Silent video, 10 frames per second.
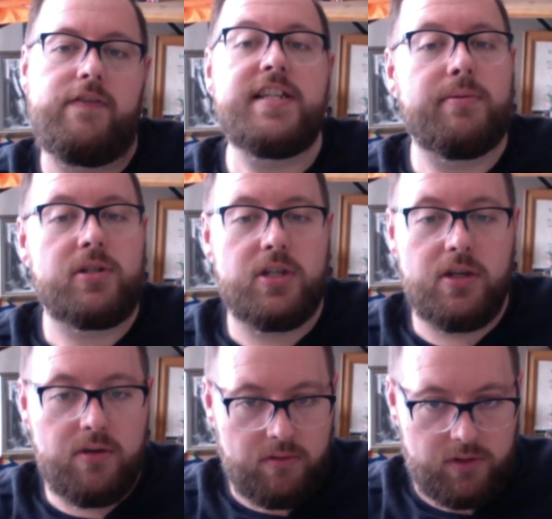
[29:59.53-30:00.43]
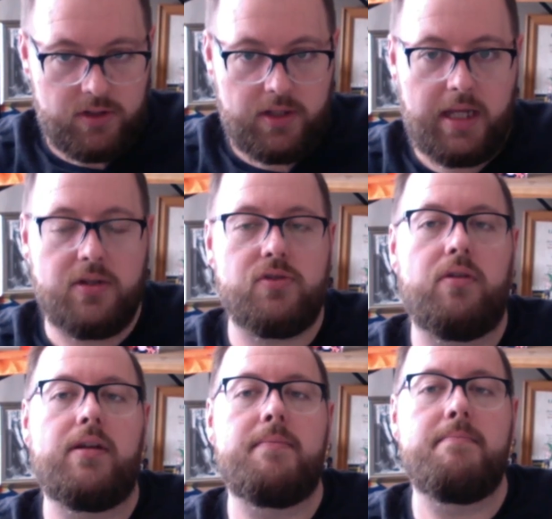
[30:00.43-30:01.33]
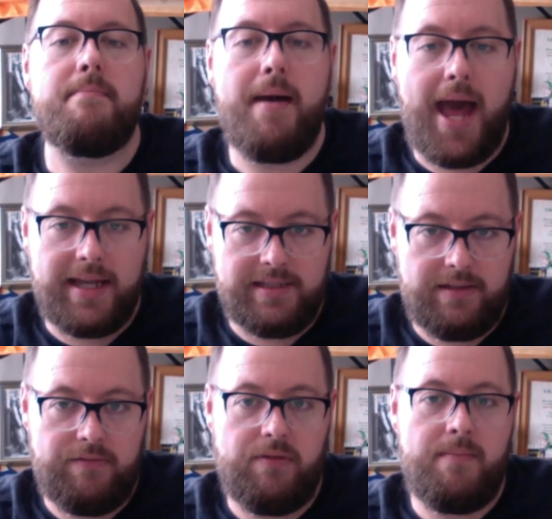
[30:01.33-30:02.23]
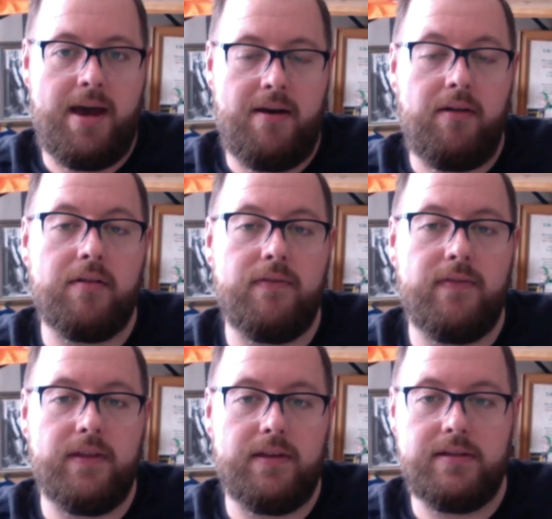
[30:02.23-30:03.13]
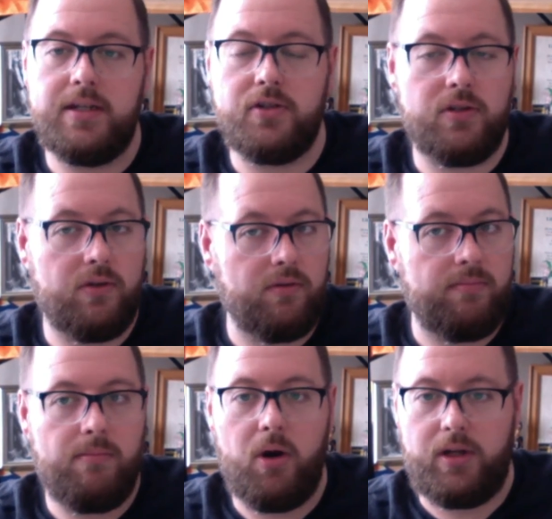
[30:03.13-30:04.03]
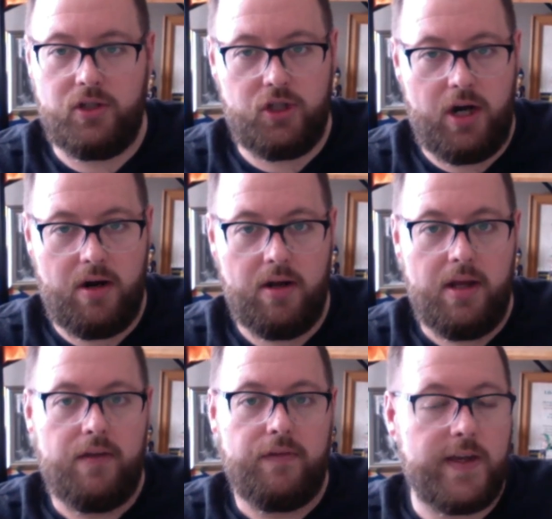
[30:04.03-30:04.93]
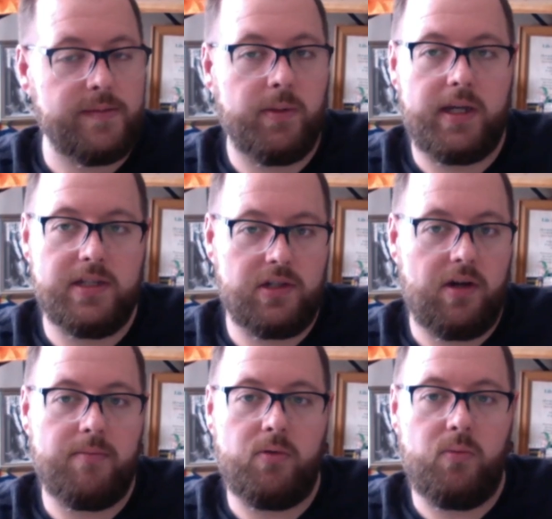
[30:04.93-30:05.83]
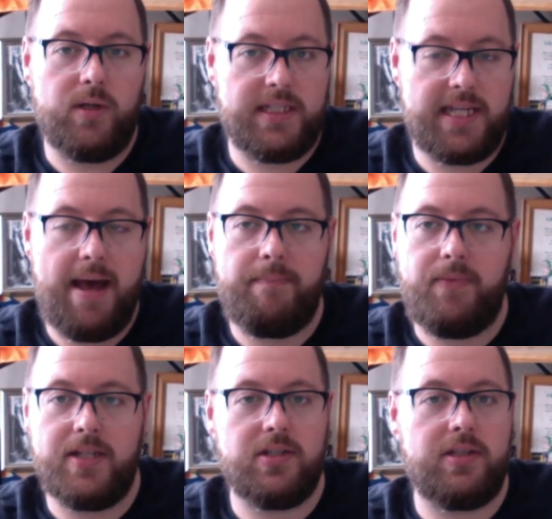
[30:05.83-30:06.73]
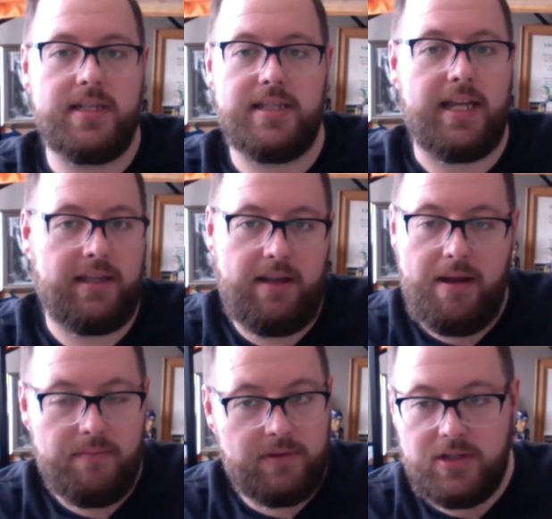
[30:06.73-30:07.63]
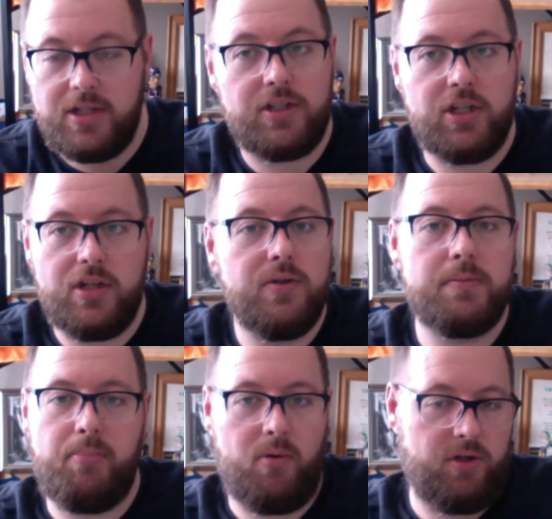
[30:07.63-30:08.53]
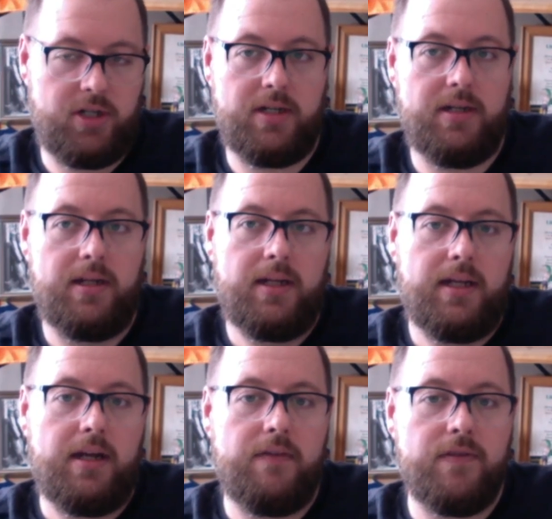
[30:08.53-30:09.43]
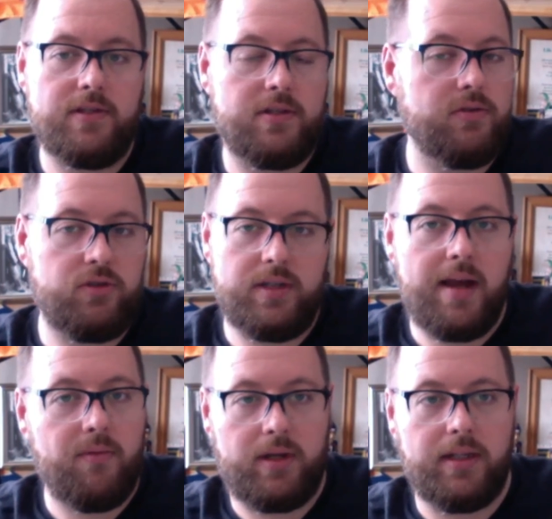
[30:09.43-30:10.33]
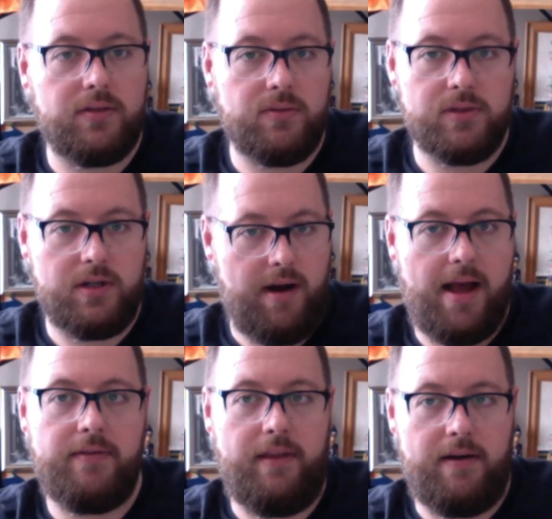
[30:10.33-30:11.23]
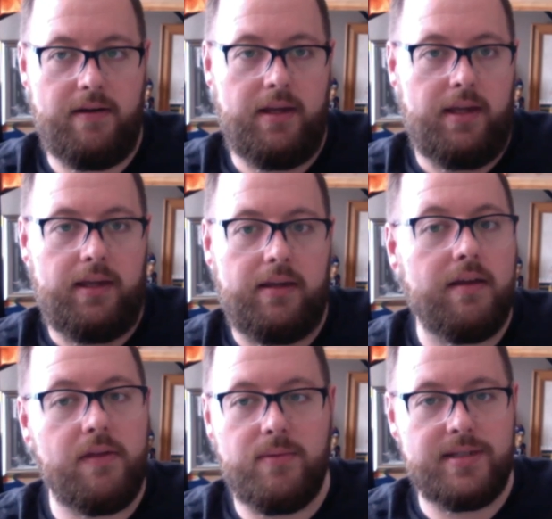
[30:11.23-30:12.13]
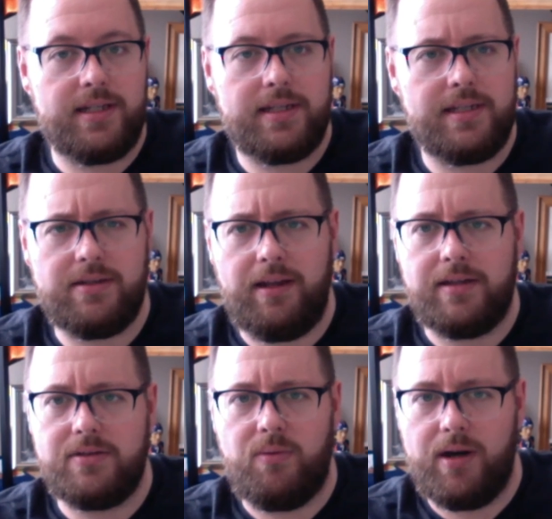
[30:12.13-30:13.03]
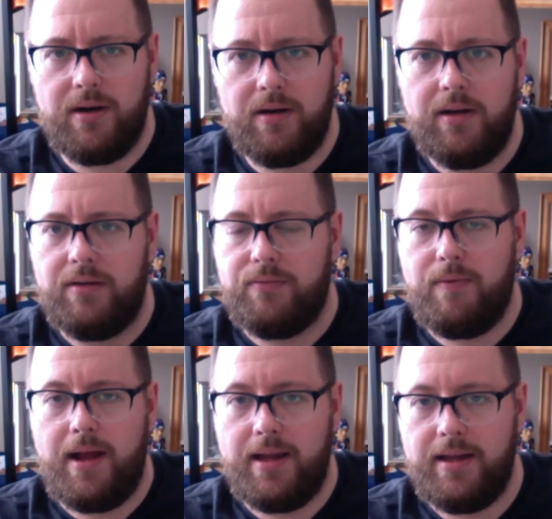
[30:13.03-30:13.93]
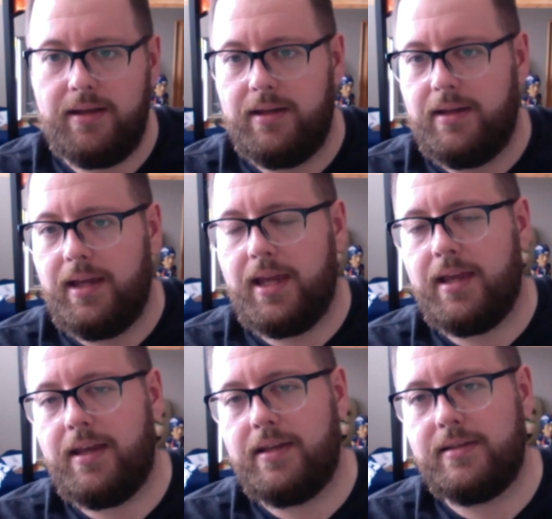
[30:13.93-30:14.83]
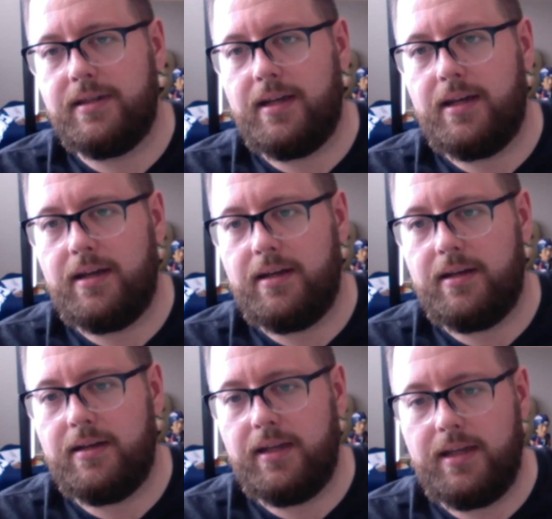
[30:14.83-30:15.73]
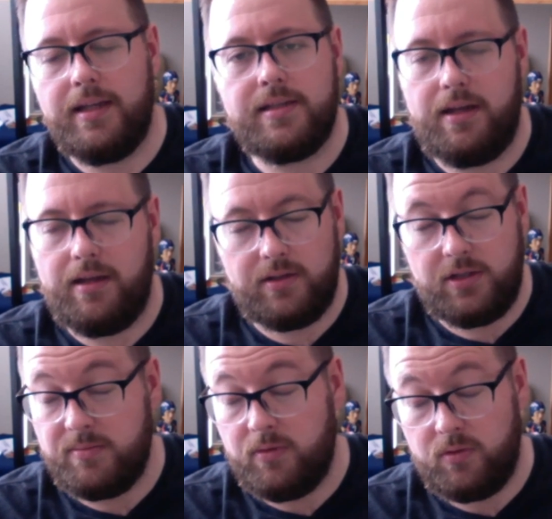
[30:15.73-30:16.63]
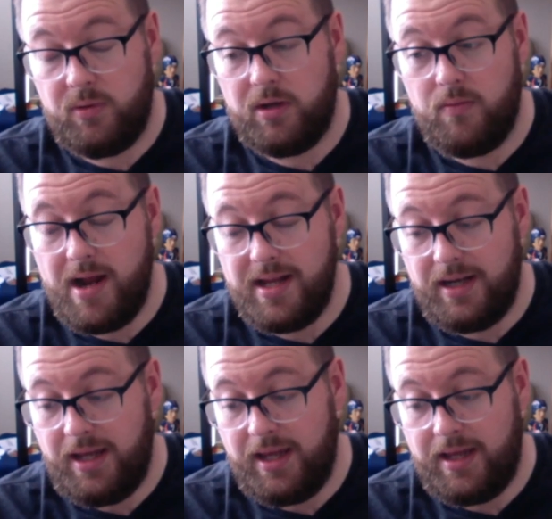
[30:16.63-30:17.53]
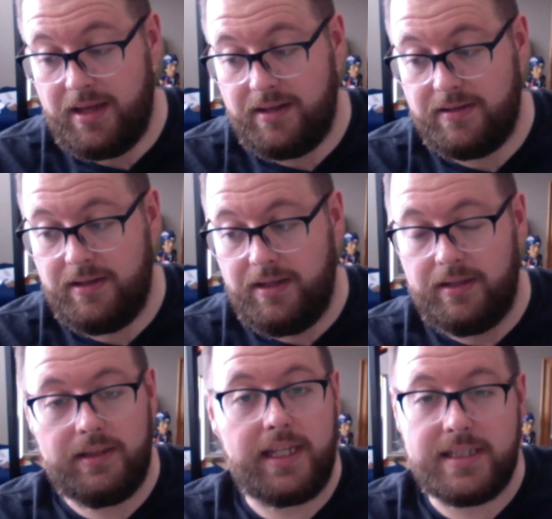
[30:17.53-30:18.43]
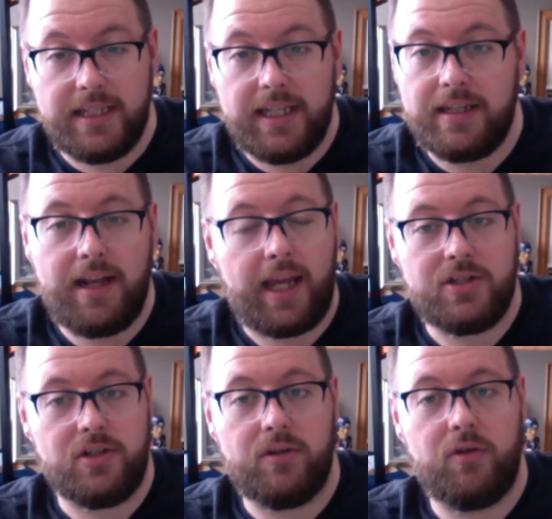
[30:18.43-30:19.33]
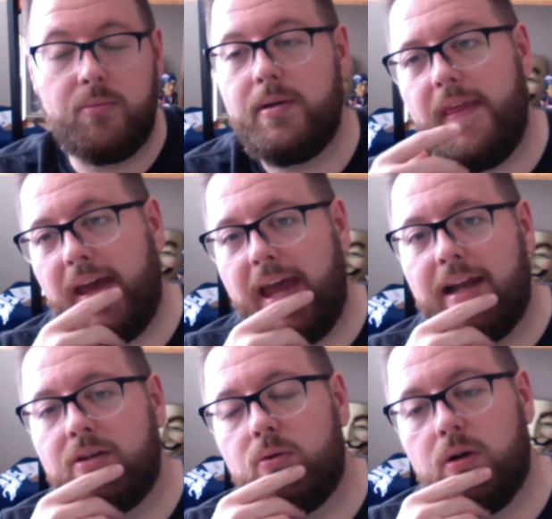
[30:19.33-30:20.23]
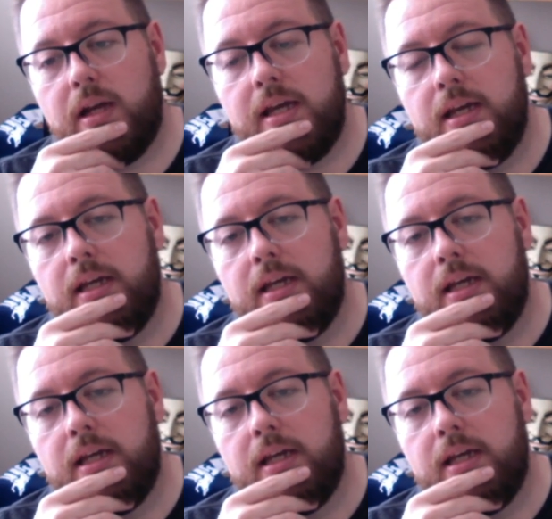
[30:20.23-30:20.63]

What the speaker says: Facebook's huge. They control a massive amount of the digital market share. Facebook, Instagram, and WhatsApp, that's like such a huge portion of the social networking tools that are out there. The other ones that exist are like Twitter, Reddit, and Twitter, Reddit, and LinkedIn. I guess you could group into that category.